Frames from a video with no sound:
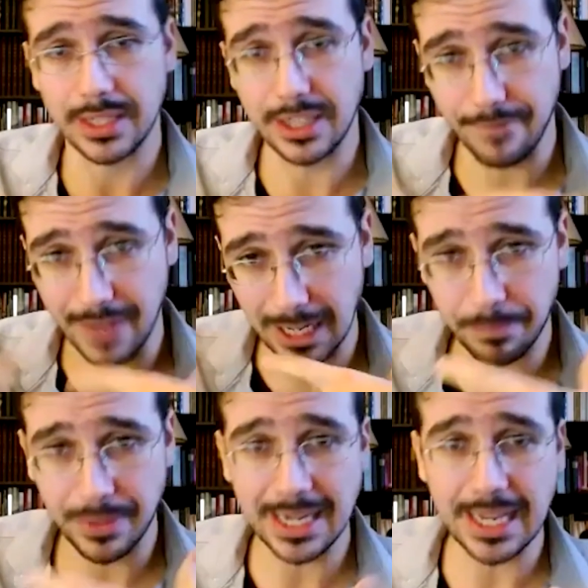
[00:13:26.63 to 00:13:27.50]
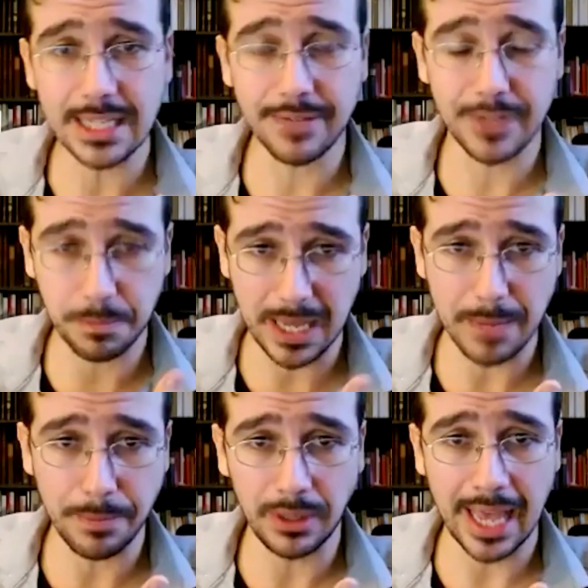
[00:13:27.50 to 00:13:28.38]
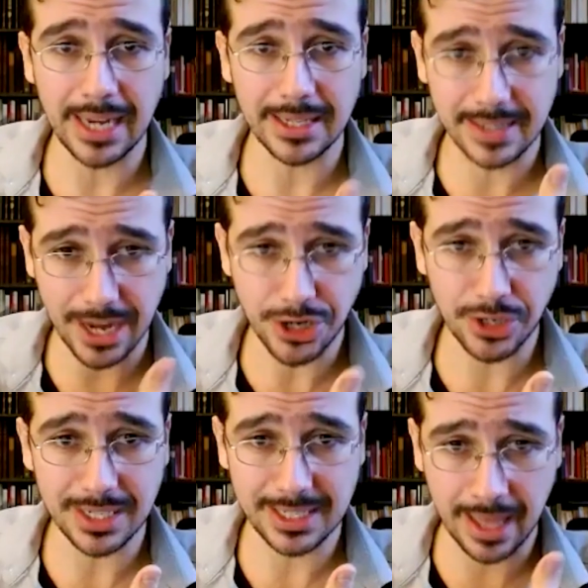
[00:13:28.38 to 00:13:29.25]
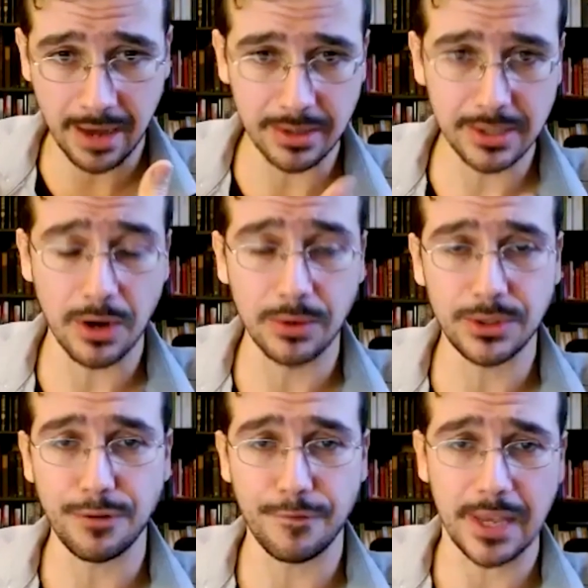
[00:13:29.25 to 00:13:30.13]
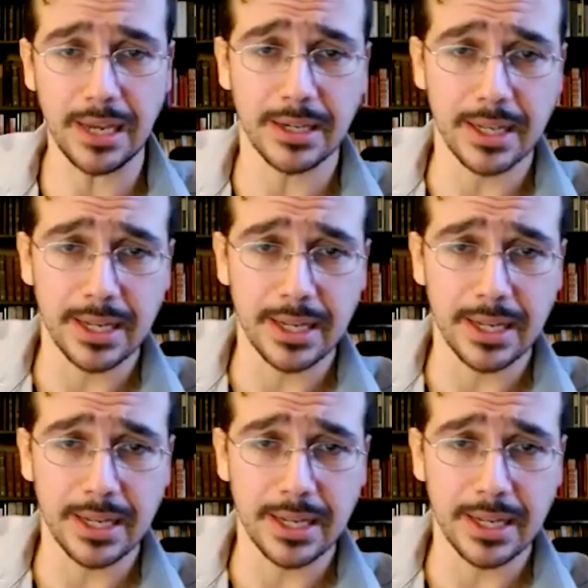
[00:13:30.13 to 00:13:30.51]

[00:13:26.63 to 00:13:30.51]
develop the needs of its people and its nation to stand on its own 2 feet.